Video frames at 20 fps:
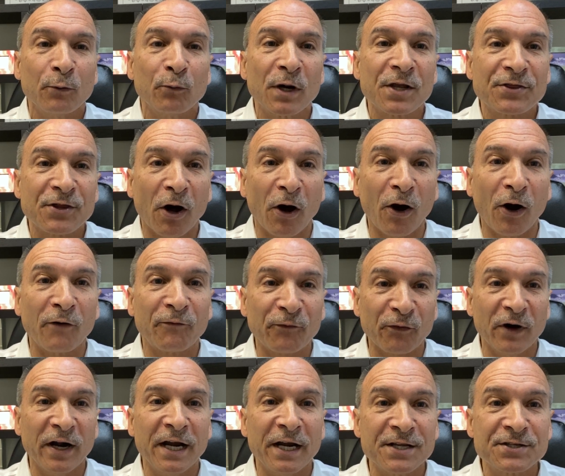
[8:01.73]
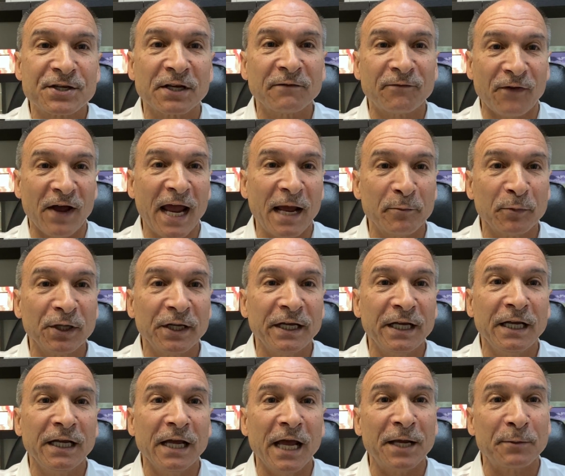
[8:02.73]
with our friends and
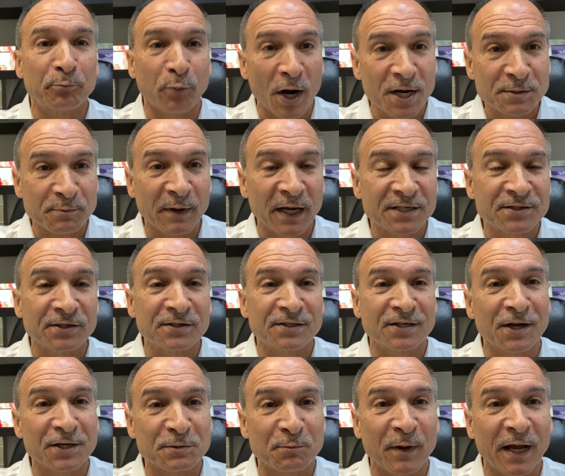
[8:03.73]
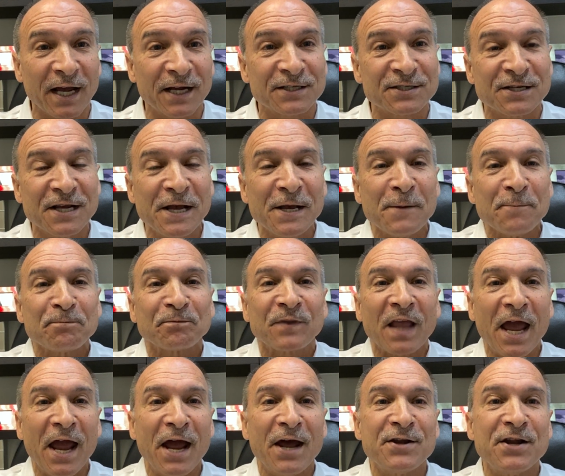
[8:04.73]
family and prospects and suspects,
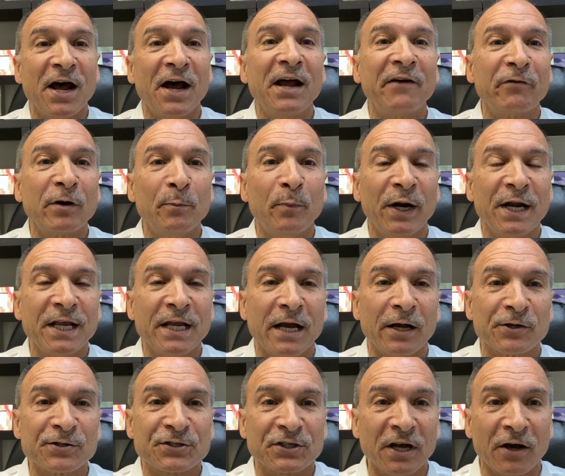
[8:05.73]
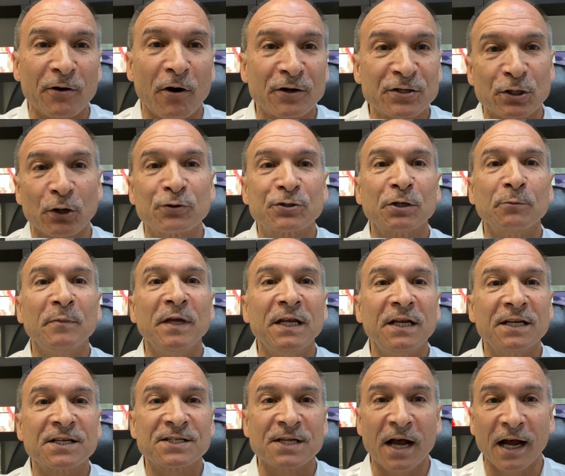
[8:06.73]
and everybody else on our social
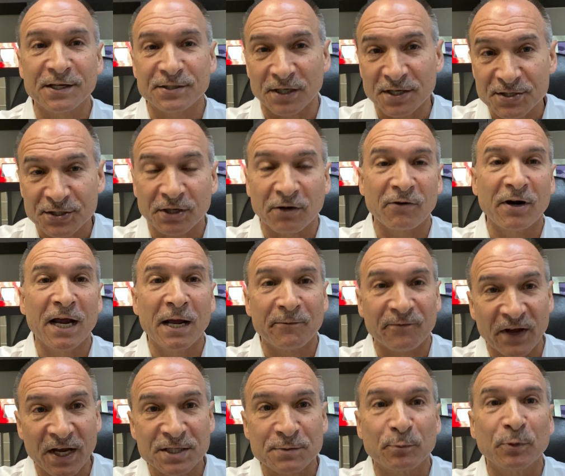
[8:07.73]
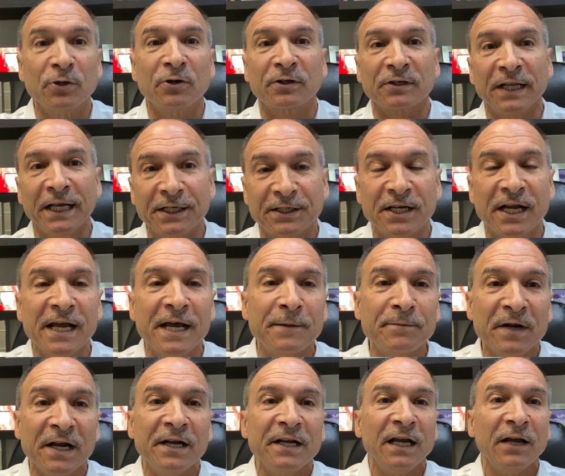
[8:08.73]
media sites, Instagram, Facebook,
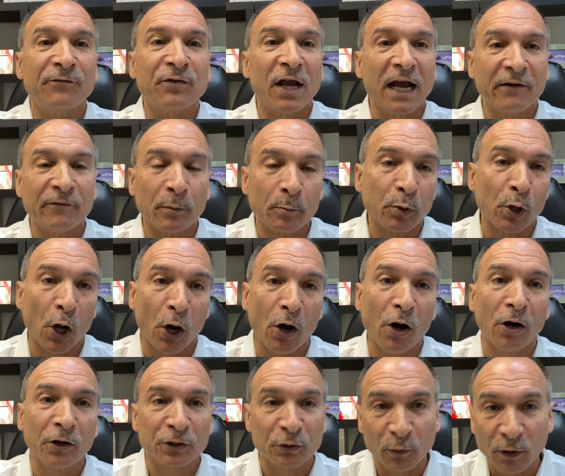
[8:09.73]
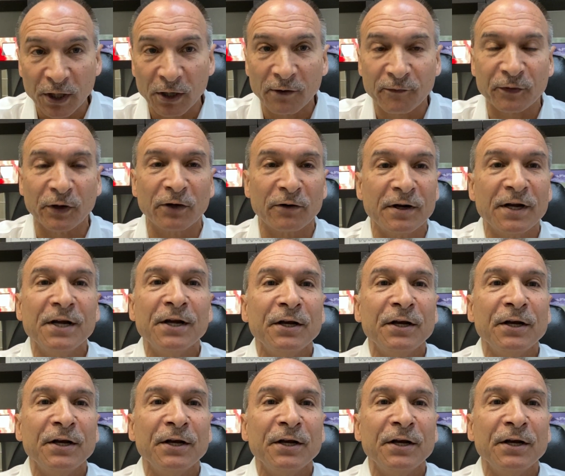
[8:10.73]
LinkedIn, if you have a blog, Twitter, if you're